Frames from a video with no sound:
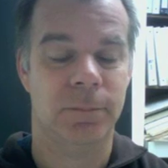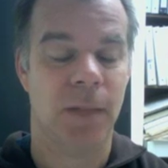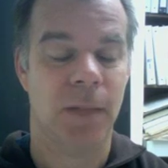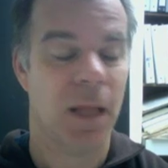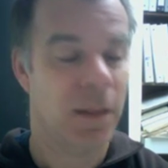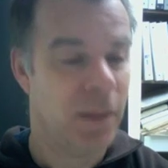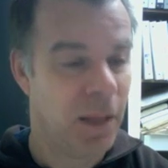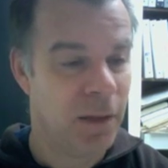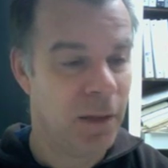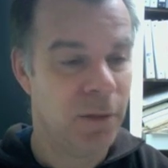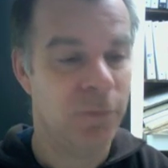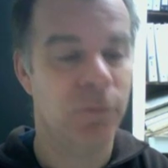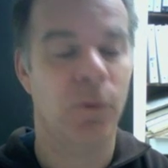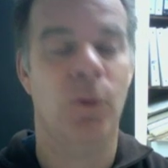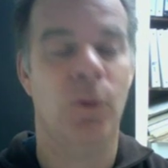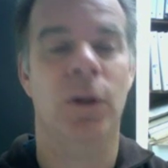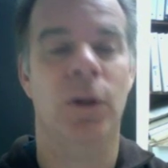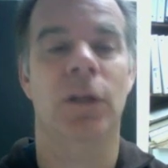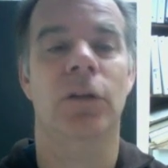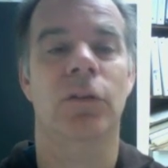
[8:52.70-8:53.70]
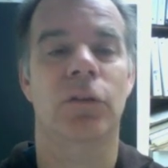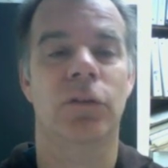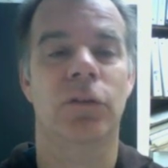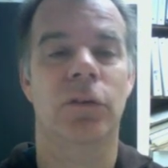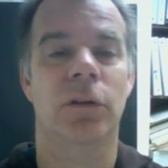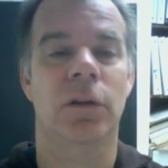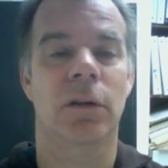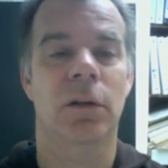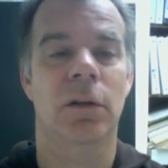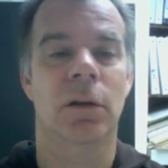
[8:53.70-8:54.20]
And then the voice,
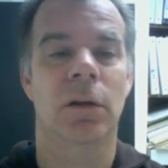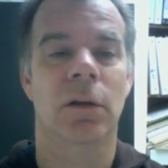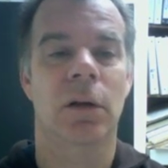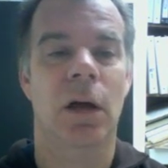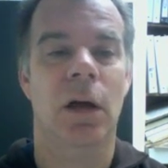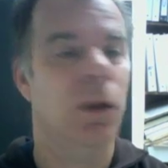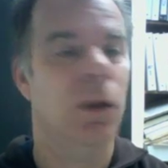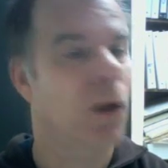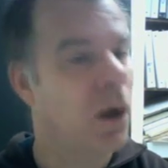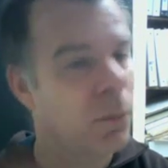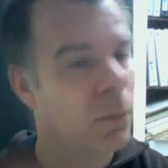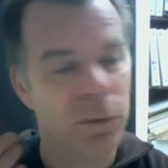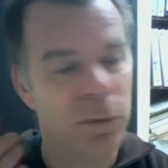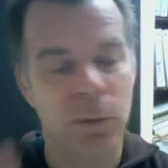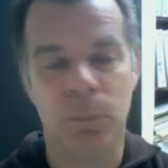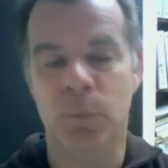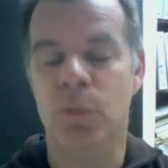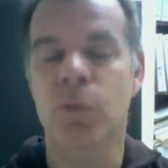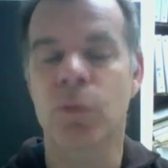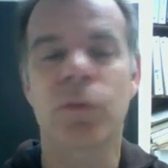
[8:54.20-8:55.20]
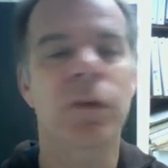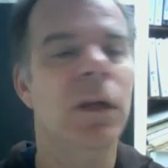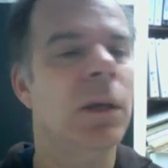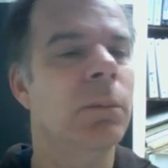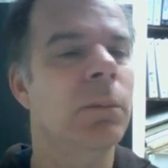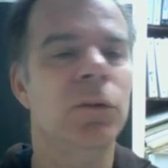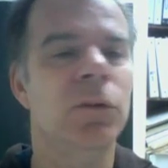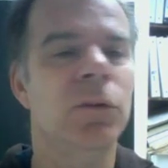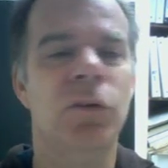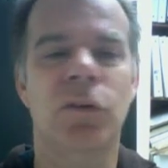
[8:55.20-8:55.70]
along with the movie
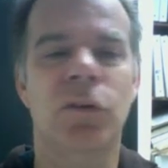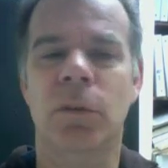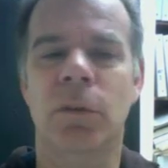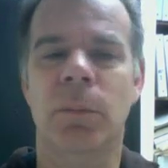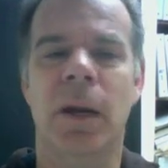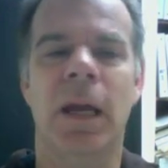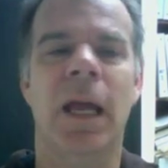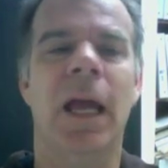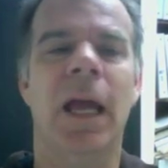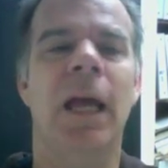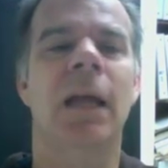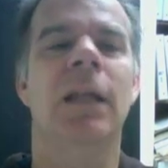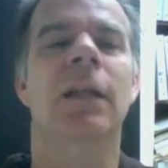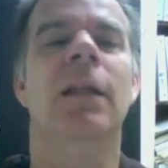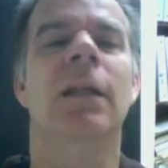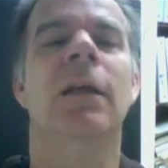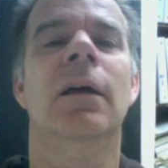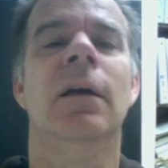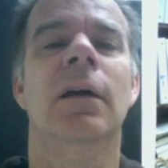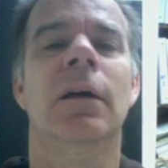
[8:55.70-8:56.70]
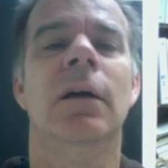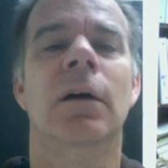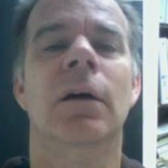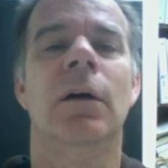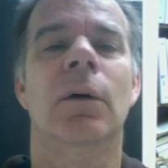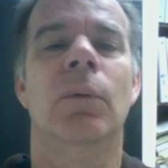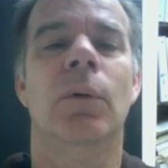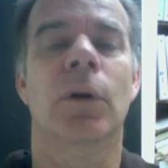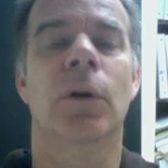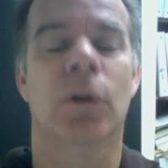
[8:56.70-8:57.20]
images in my head,
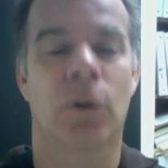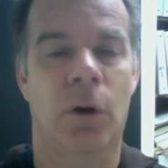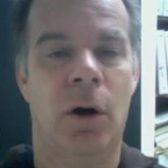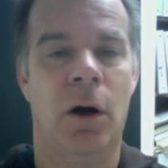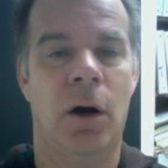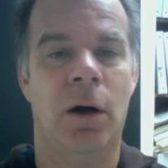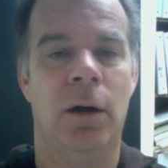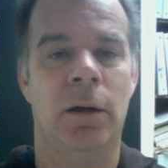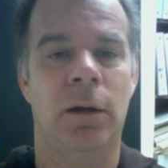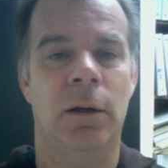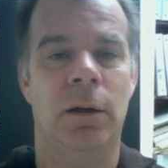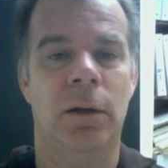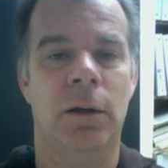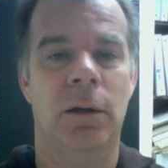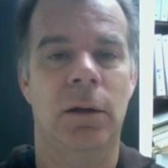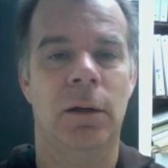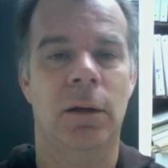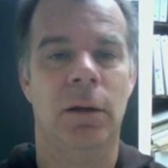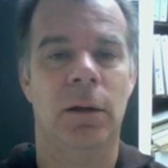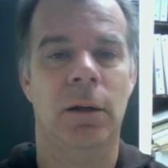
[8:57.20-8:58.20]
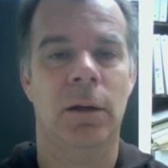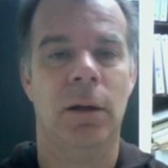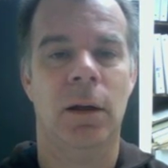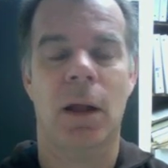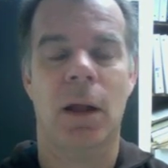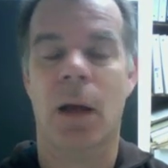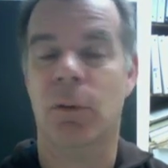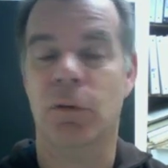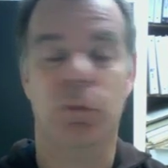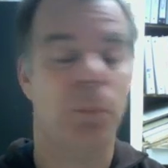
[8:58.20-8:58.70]
were gone.
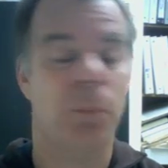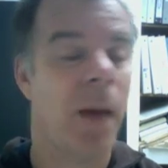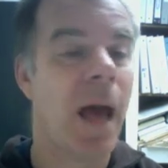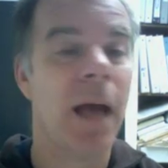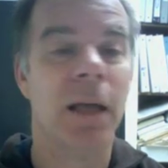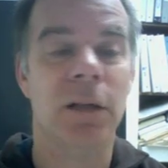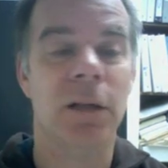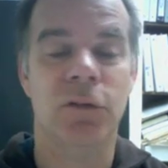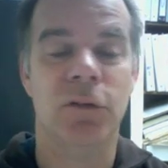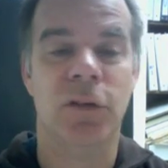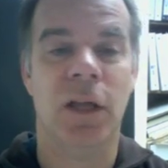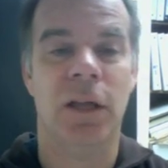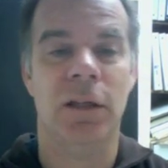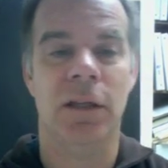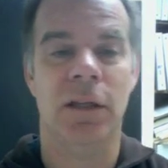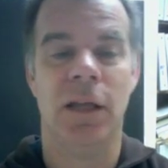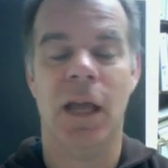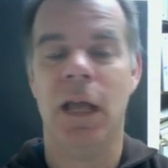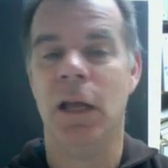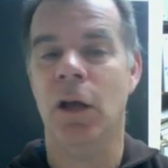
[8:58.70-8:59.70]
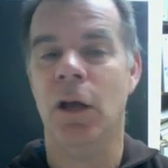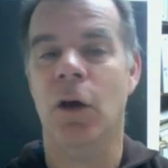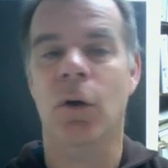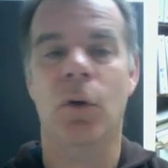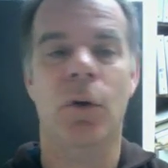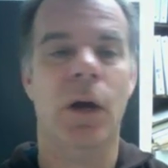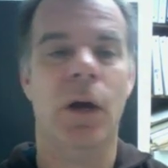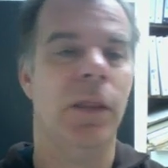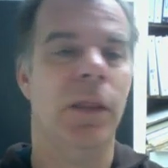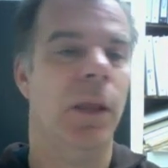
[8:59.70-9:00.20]
I was back in San
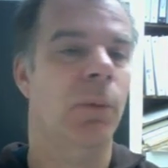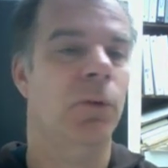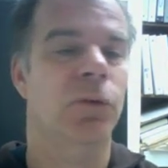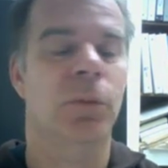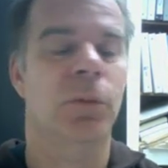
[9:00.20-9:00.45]
Diego, and there was a